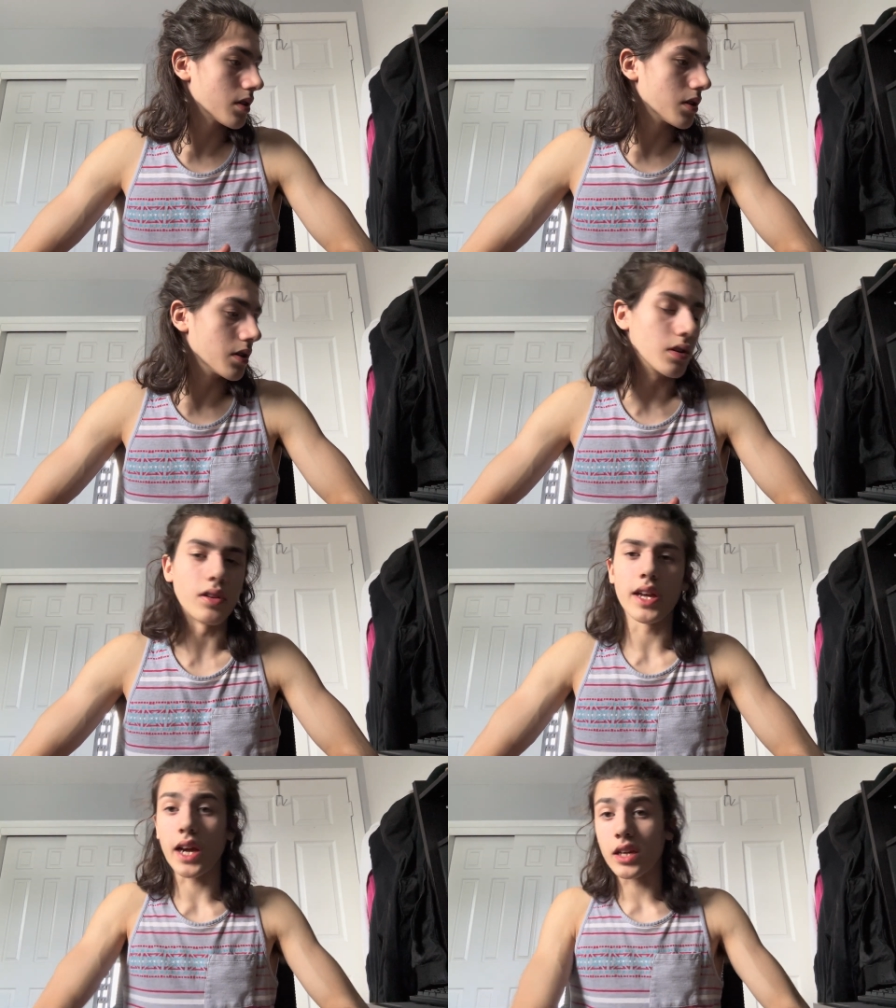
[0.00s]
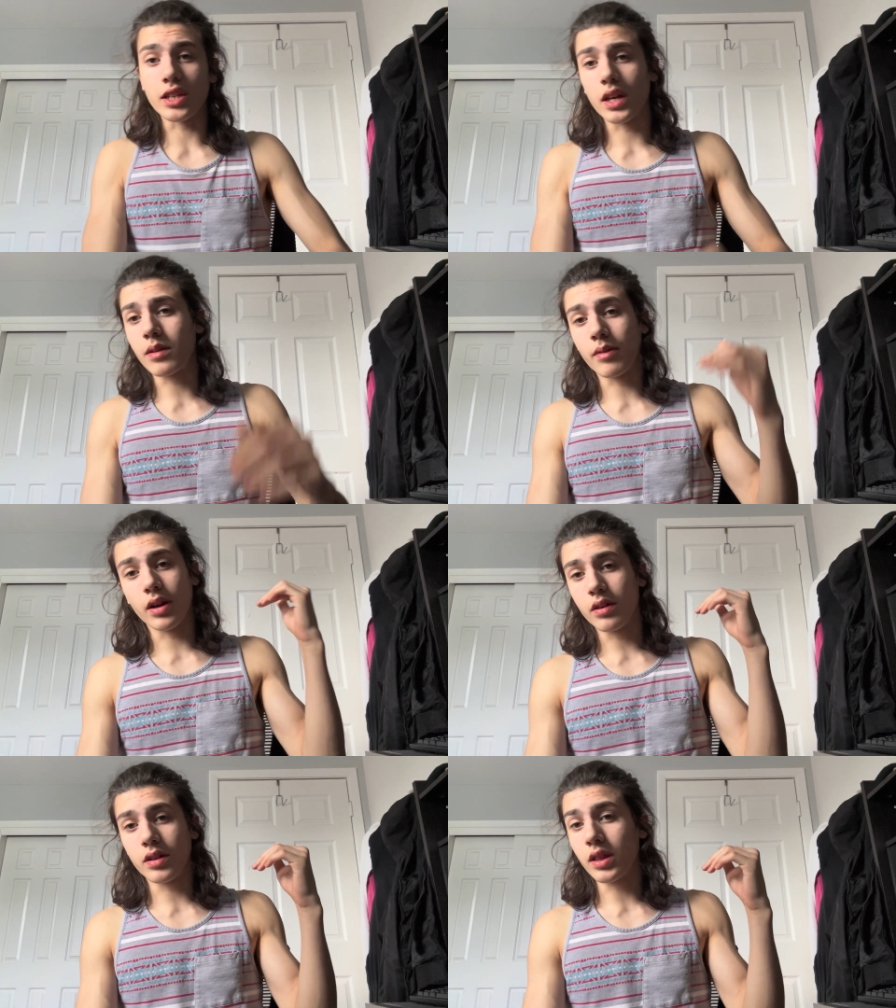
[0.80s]
you know, like I said in my
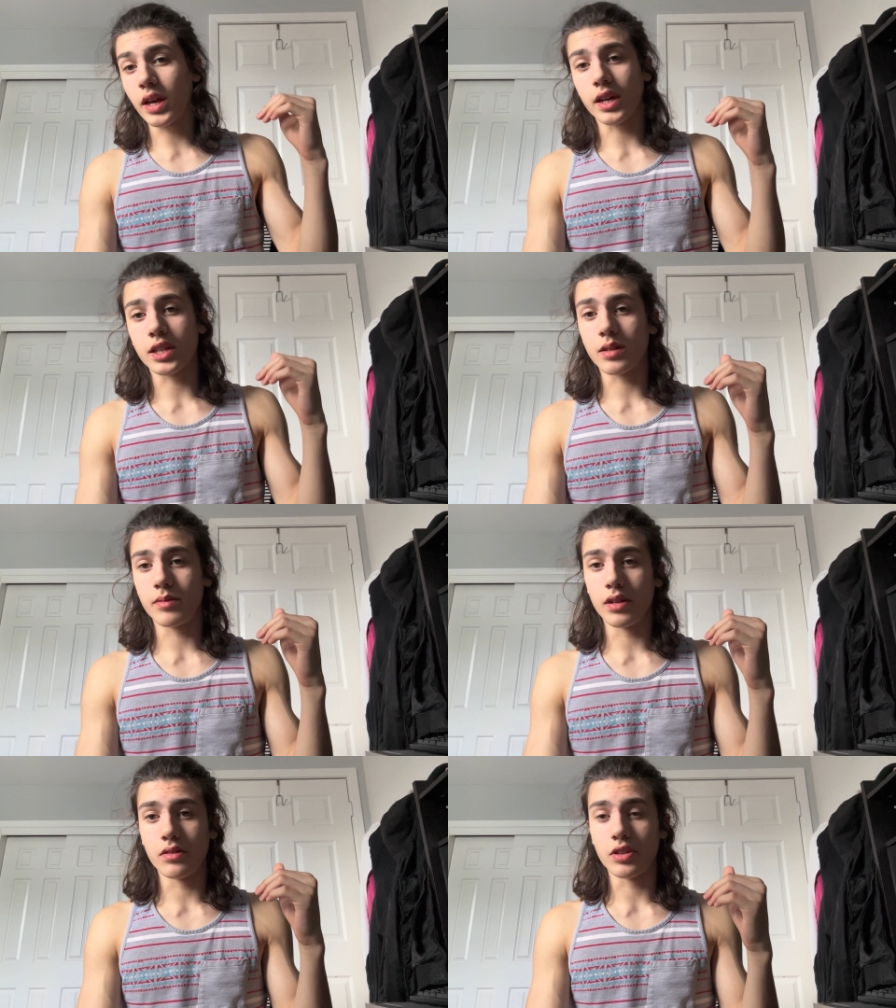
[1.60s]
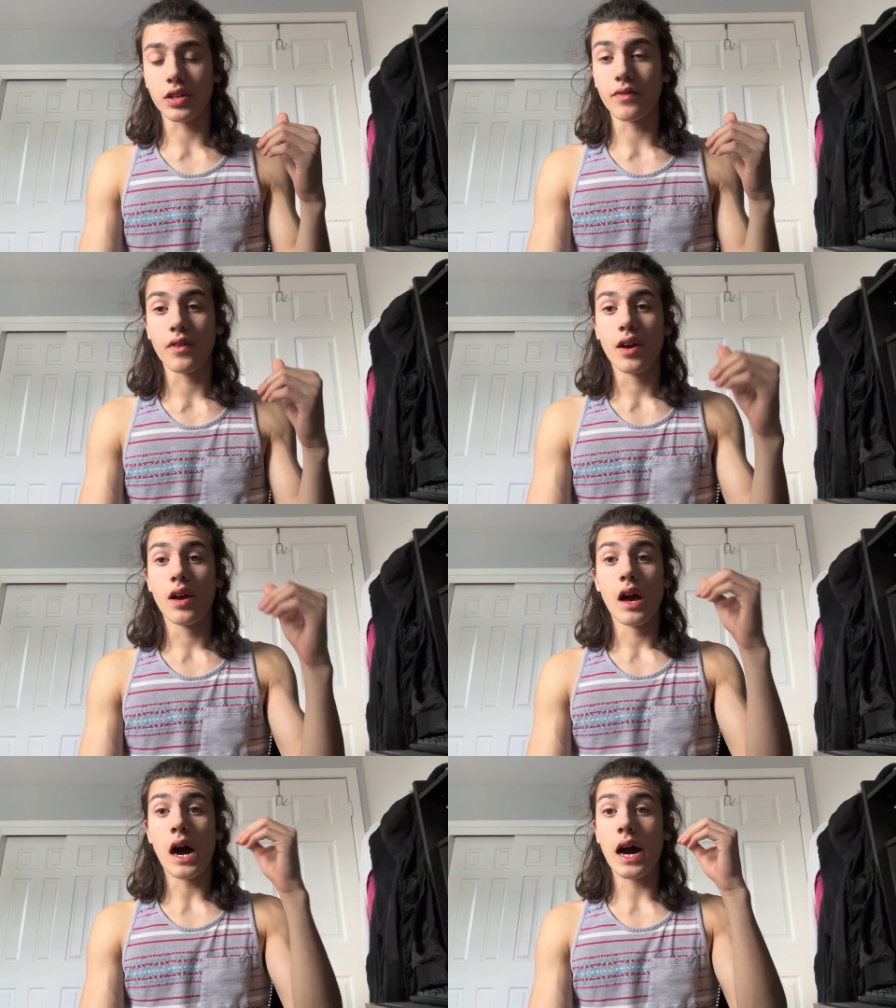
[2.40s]
like I said in my other stuff,
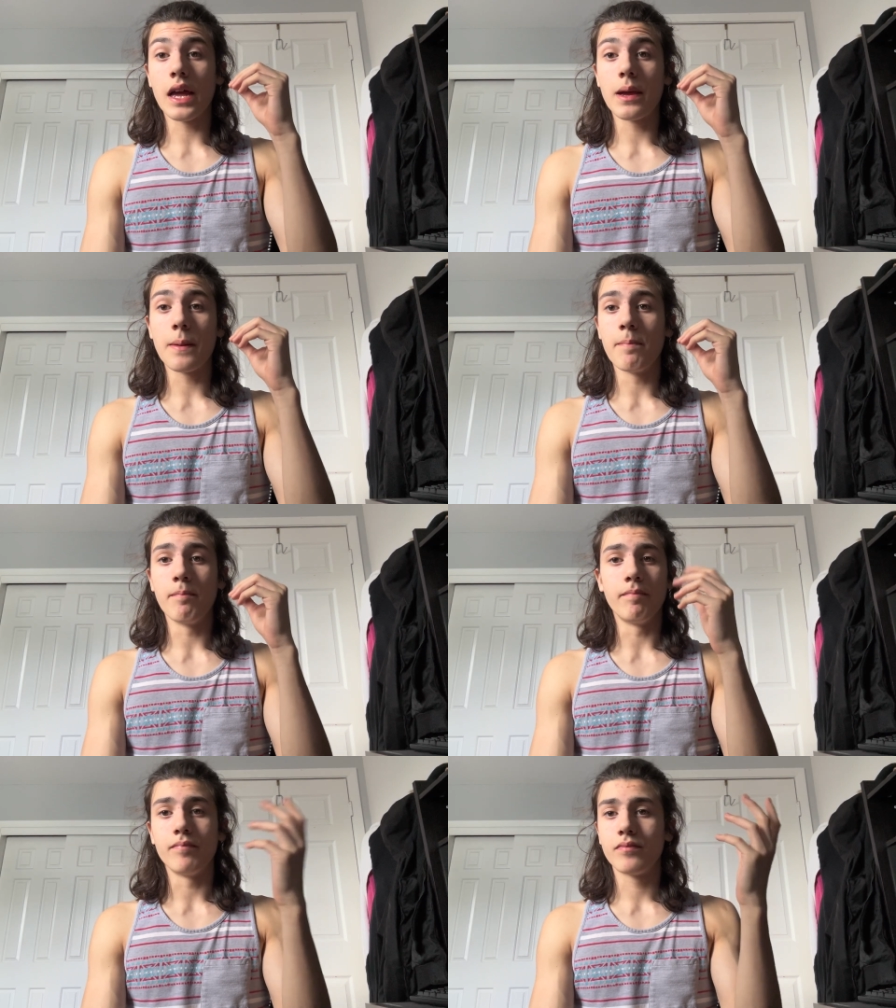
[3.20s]
I am.